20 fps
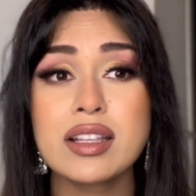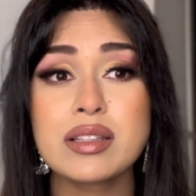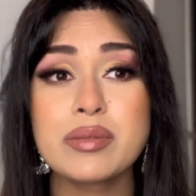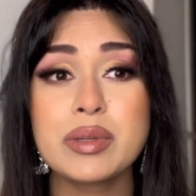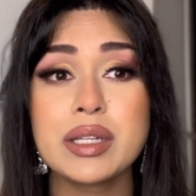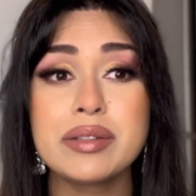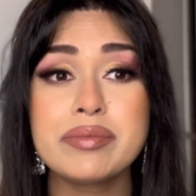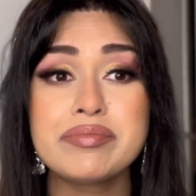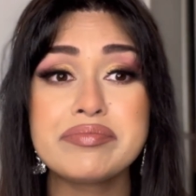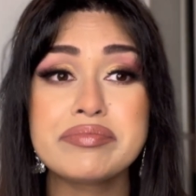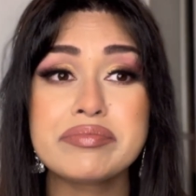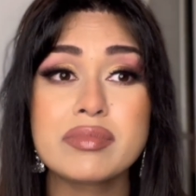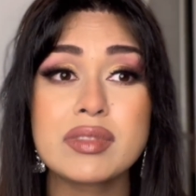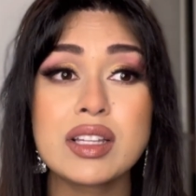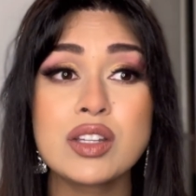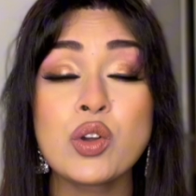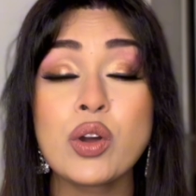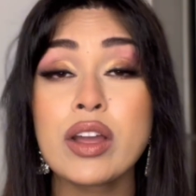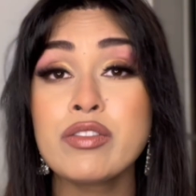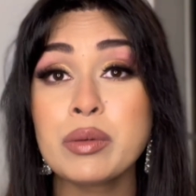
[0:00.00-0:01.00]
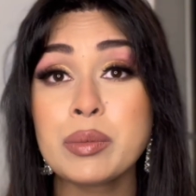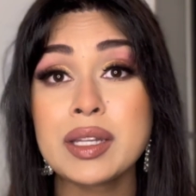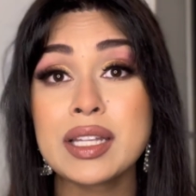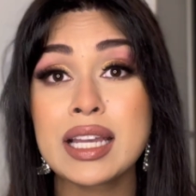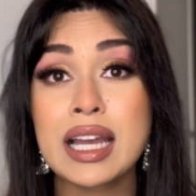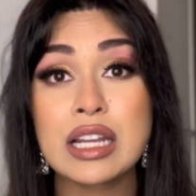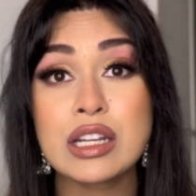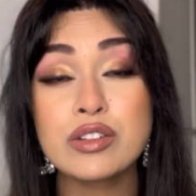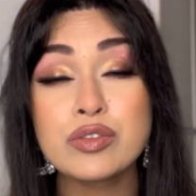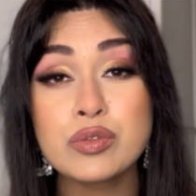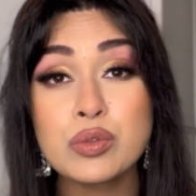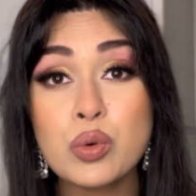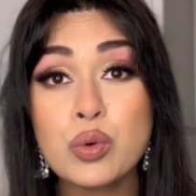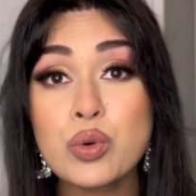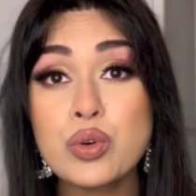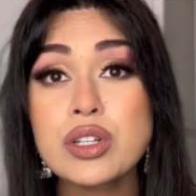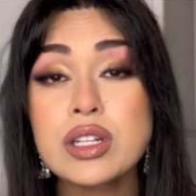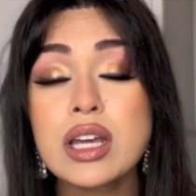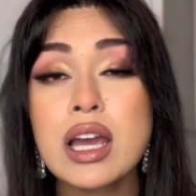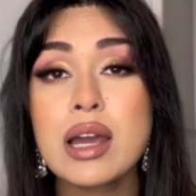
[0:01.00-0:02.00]
I mean, not everybody can
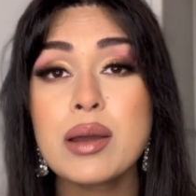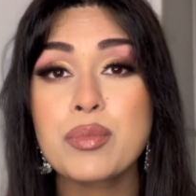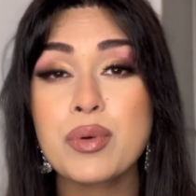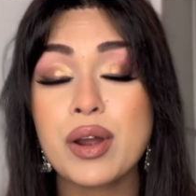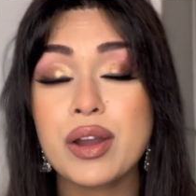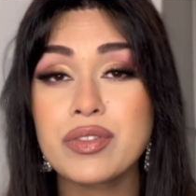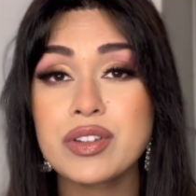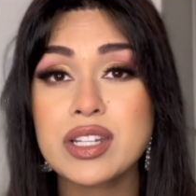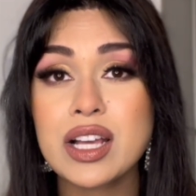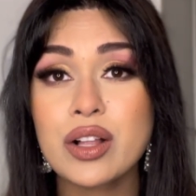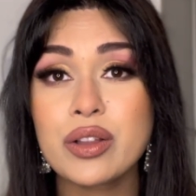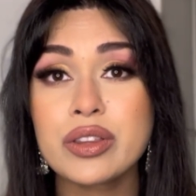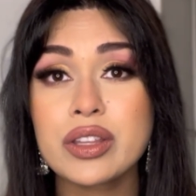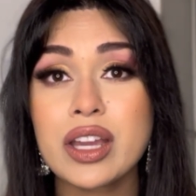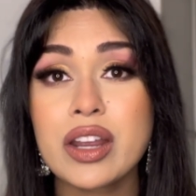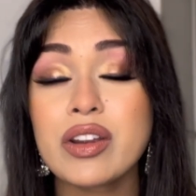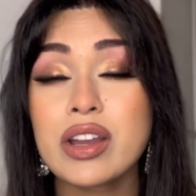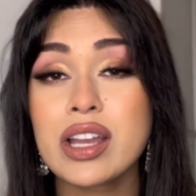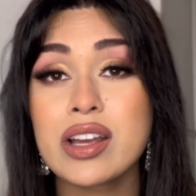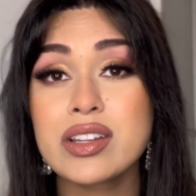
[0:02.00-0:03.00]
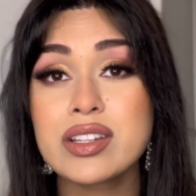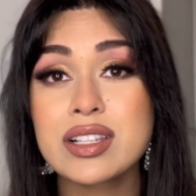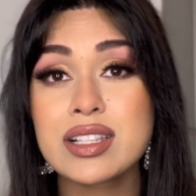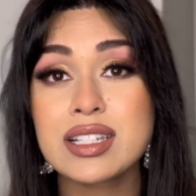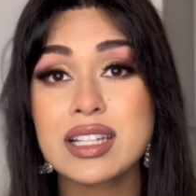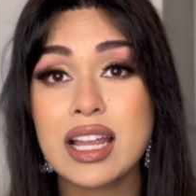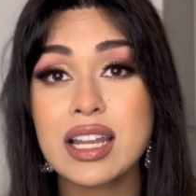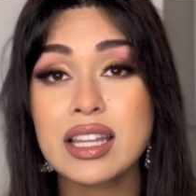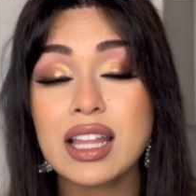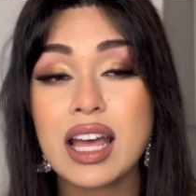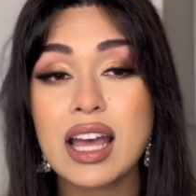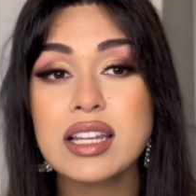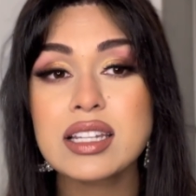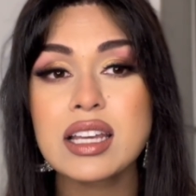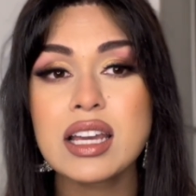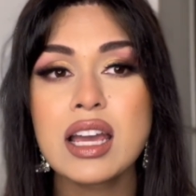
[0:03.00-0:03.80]
afford private healthcare, I understand that.